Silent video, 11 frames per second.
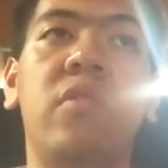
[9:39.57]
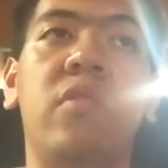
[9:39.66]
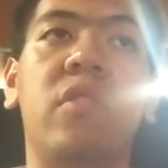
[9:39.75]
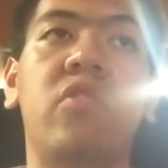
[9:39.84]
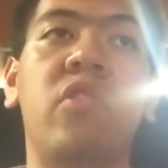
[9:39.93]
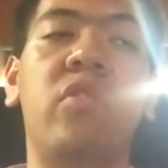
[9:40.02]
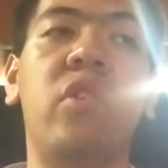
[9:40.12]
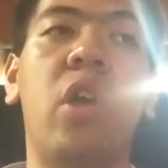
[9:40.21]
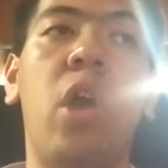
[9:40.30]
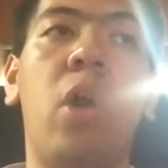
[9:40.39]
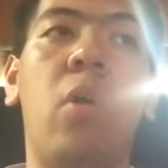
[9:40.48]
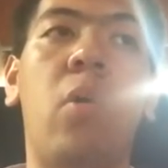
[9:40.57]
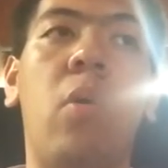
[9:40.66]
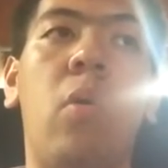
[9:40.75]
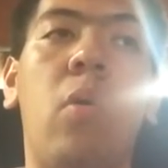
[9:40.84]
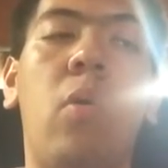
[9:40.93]
such as
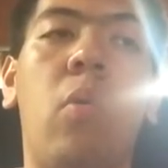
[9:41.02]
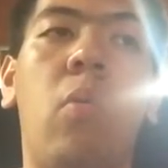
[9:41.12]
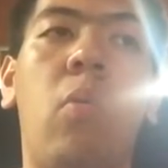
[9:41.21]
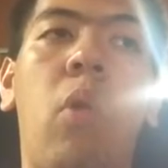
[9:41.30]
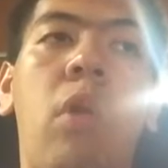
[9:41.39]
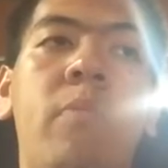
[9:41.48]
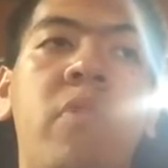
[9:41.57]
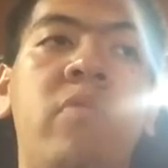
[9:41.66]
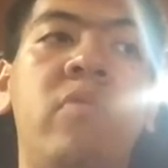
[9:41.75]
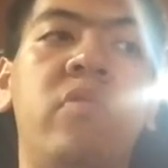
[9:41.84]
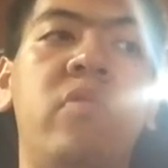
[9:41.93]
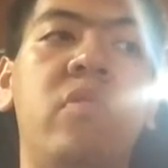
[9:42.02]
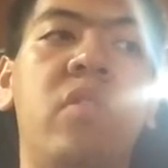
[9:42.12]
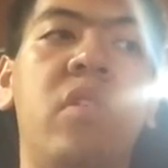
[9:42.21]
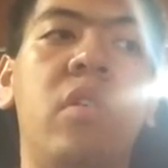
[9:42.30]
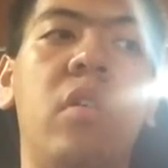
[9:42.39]

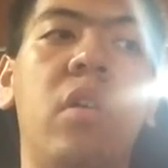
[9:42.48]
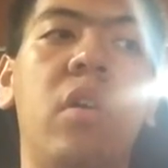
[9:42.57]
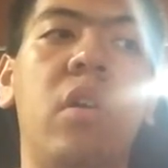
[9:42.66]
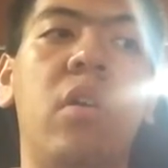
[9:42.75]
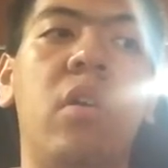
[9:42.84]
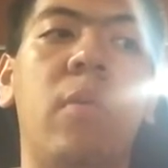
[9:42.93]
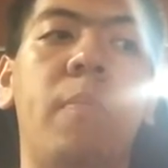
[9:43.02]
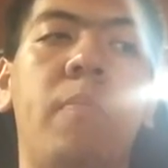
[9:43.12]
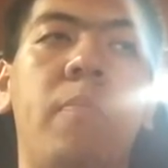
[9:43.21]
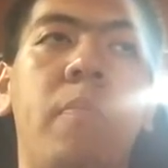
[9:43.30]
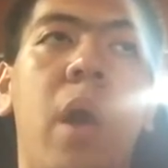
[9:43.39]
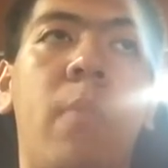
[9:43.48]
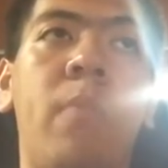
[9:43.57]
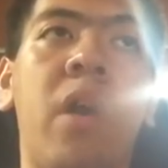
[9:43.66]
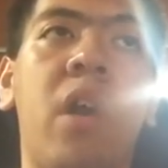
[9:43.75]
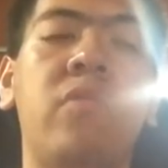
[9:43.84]
Robin's,
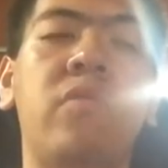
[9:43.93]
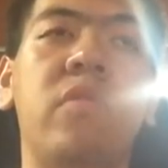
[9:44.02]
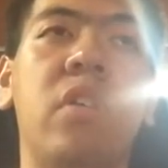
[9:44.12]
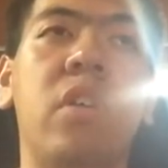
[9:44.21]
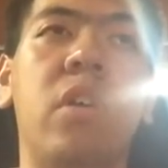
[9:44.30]
Batman's,